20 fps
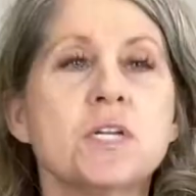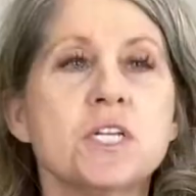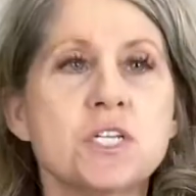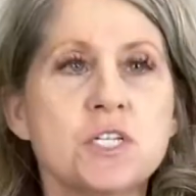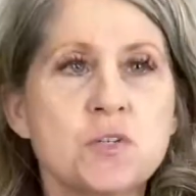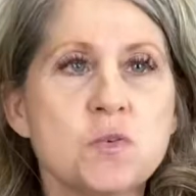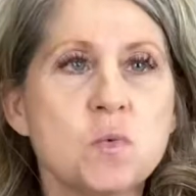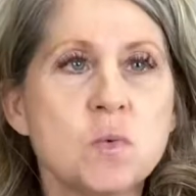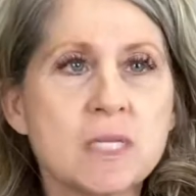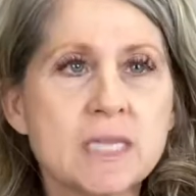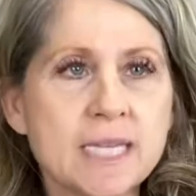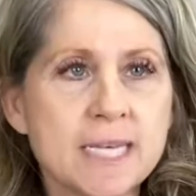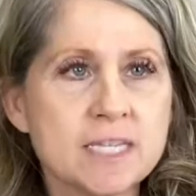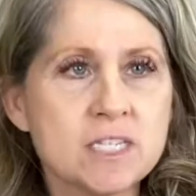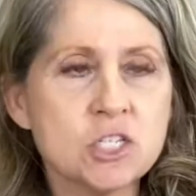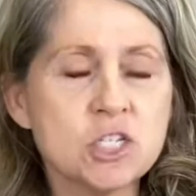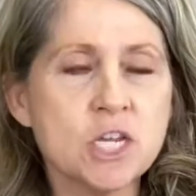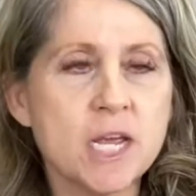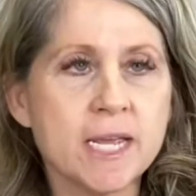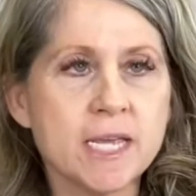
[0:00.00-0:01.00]
gonna do one
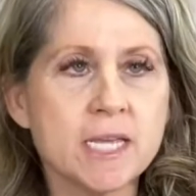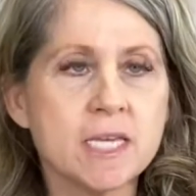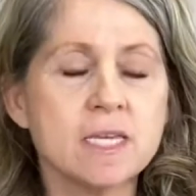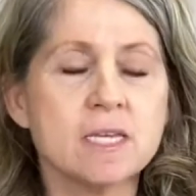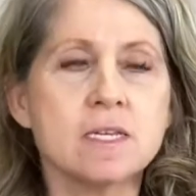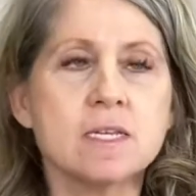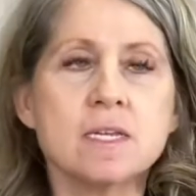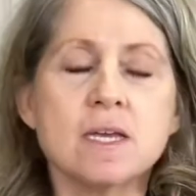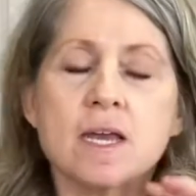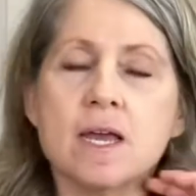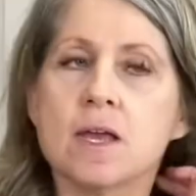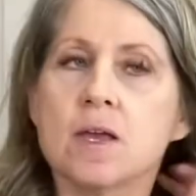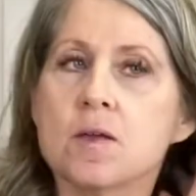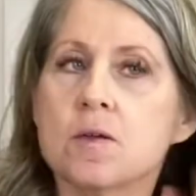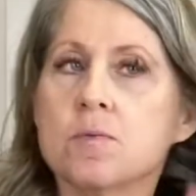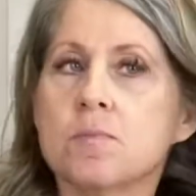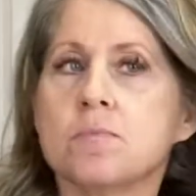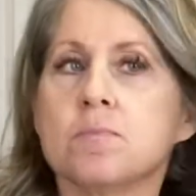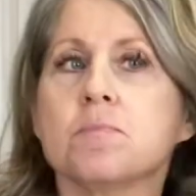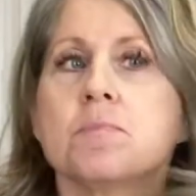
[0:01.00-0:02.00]
last check-in
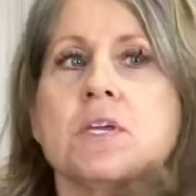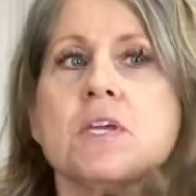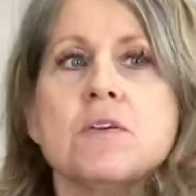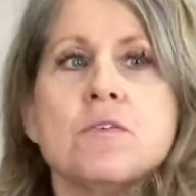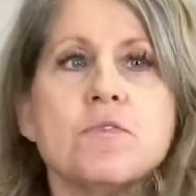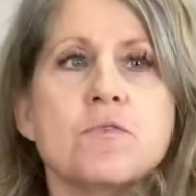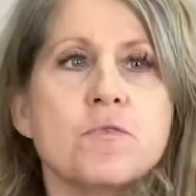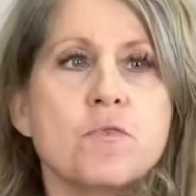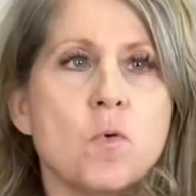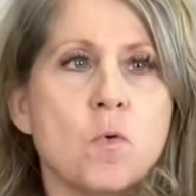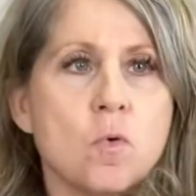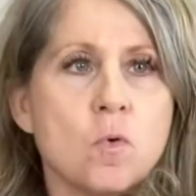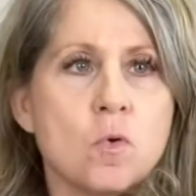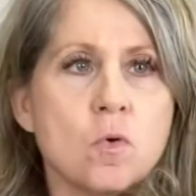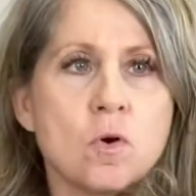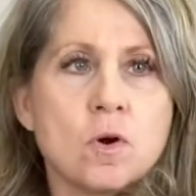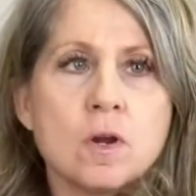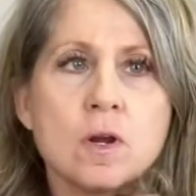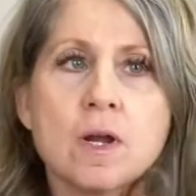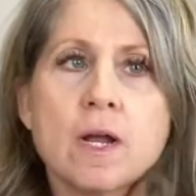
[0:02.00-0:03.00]

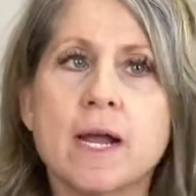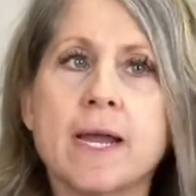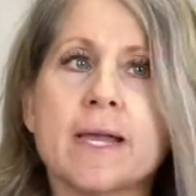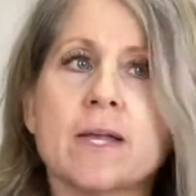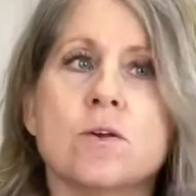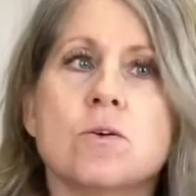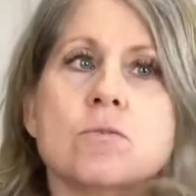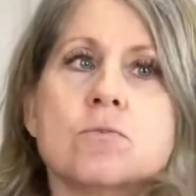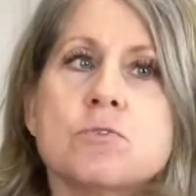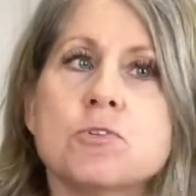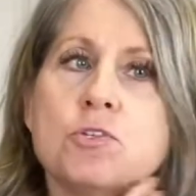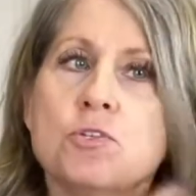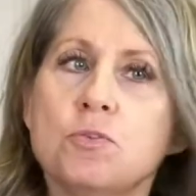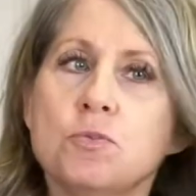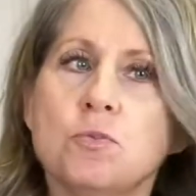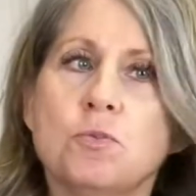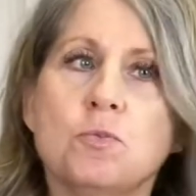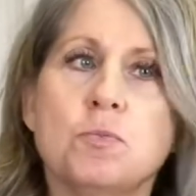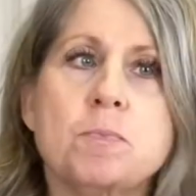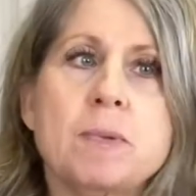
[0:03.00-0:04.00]
before I go
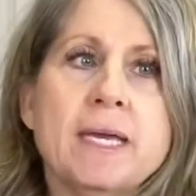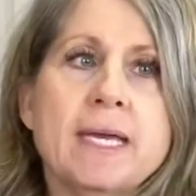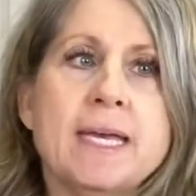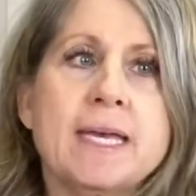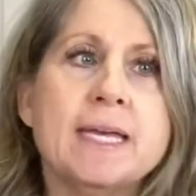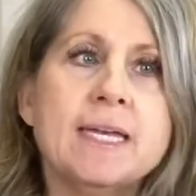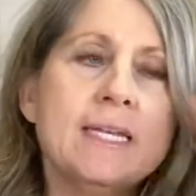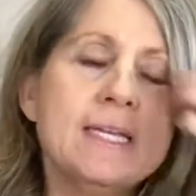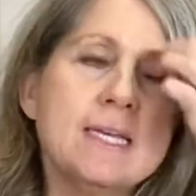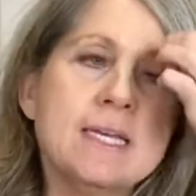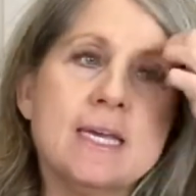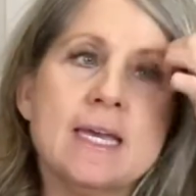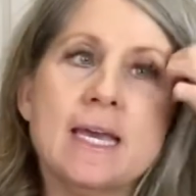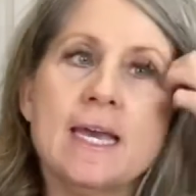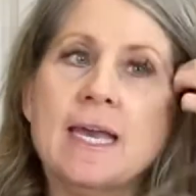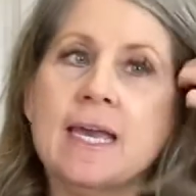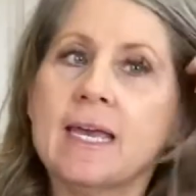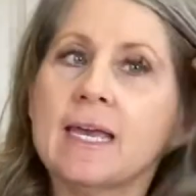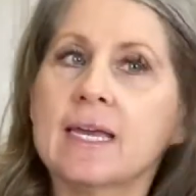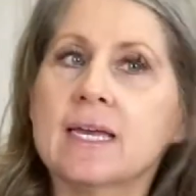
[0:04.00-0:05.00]
to bed.
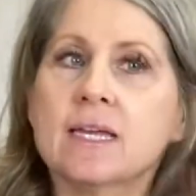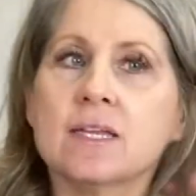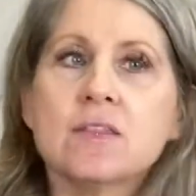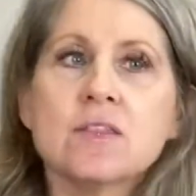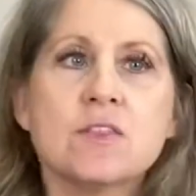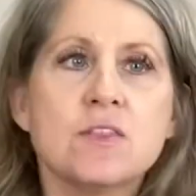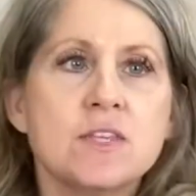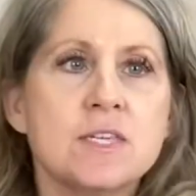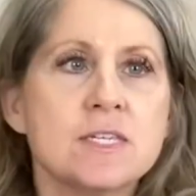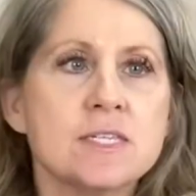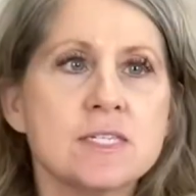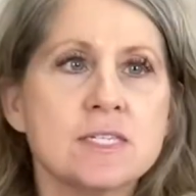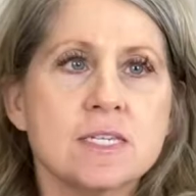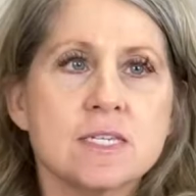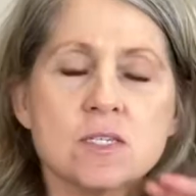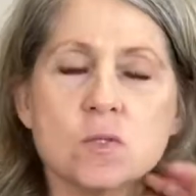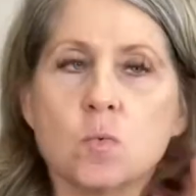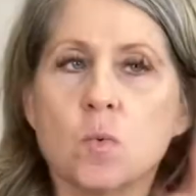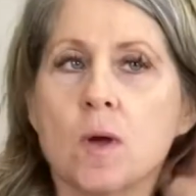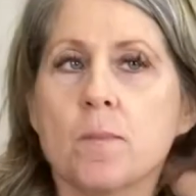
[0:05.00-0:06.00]
And this
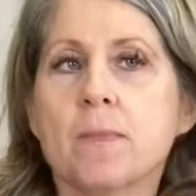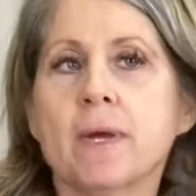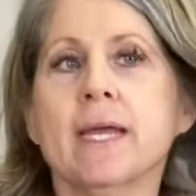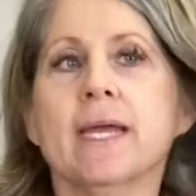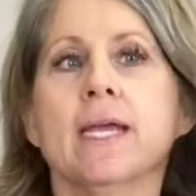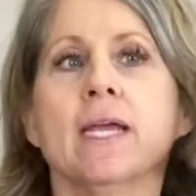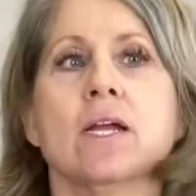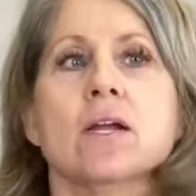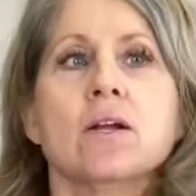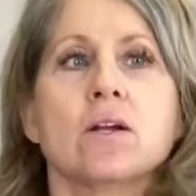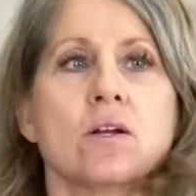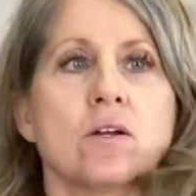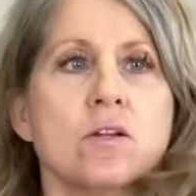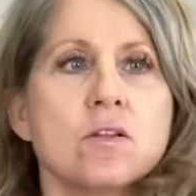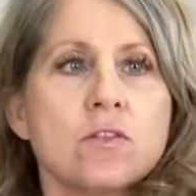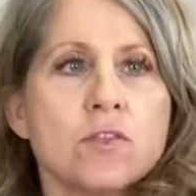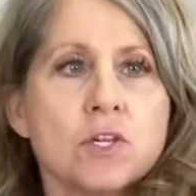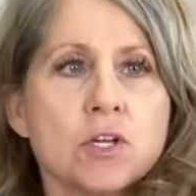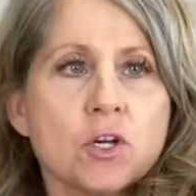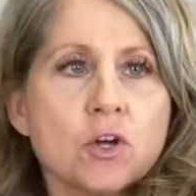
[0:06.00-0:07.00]
is what my hair,
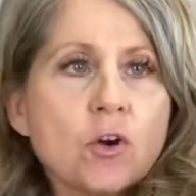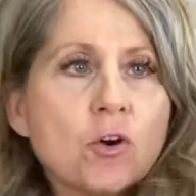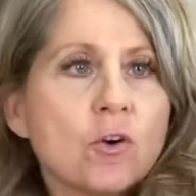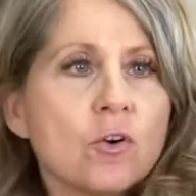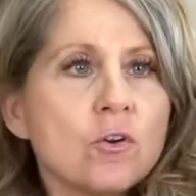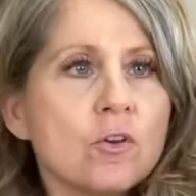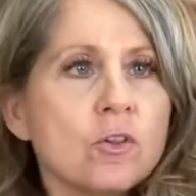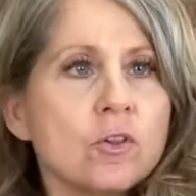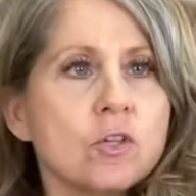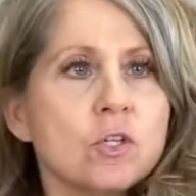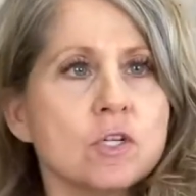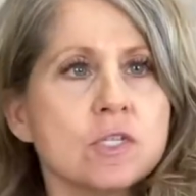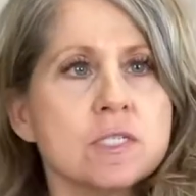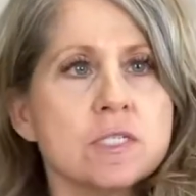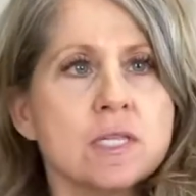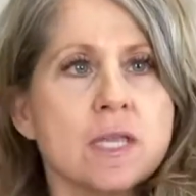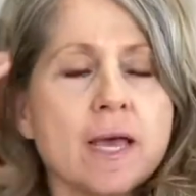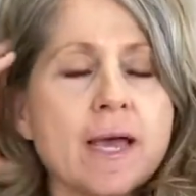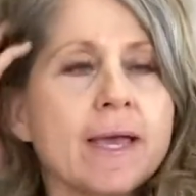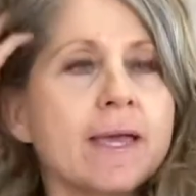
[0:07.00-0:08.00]
the curl,
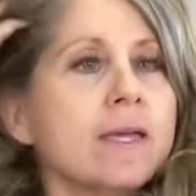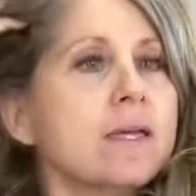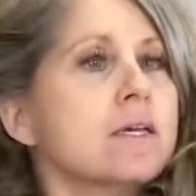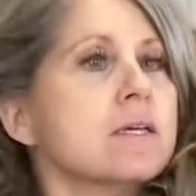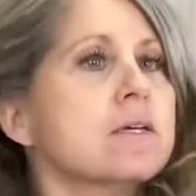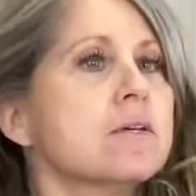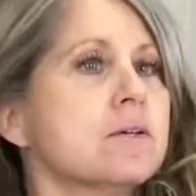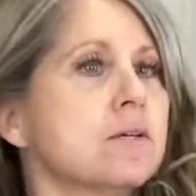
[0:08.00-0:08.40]
looks like.